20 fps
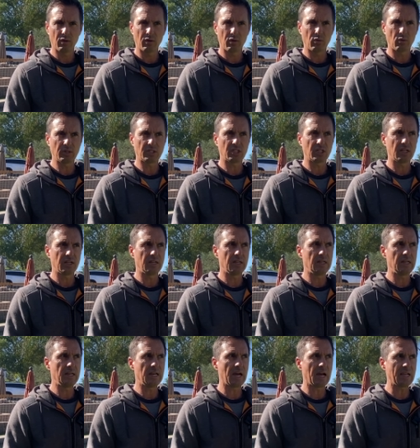which
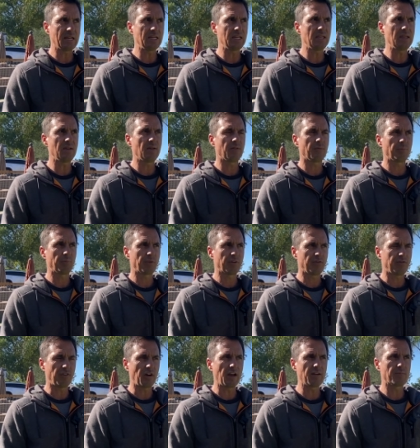95%
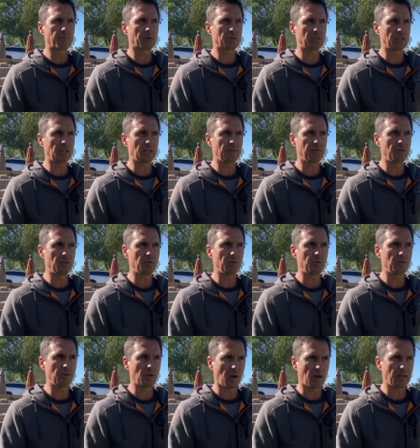of you
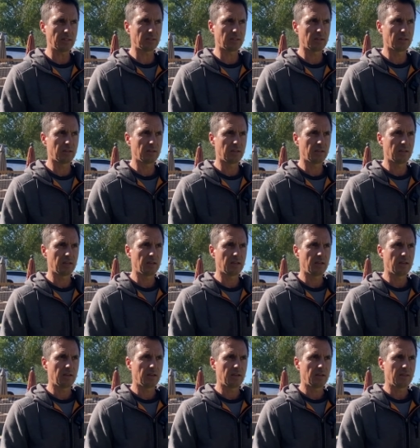do not,
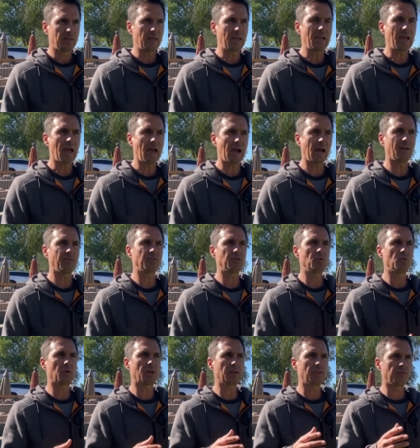they have
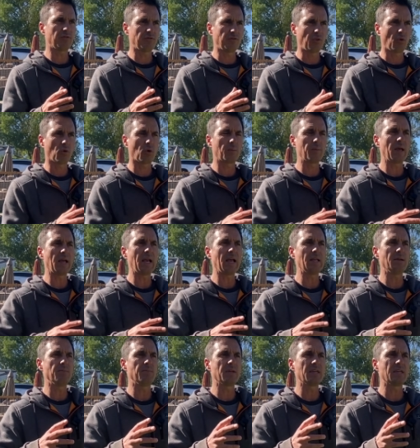to conform
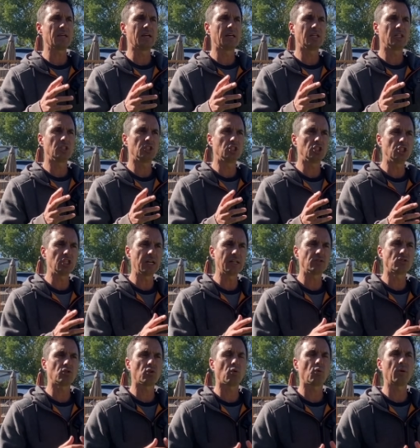and be
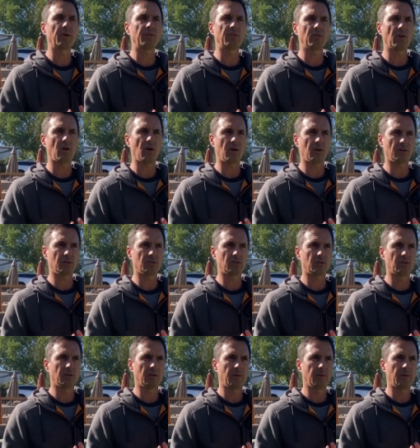gentle with dogs,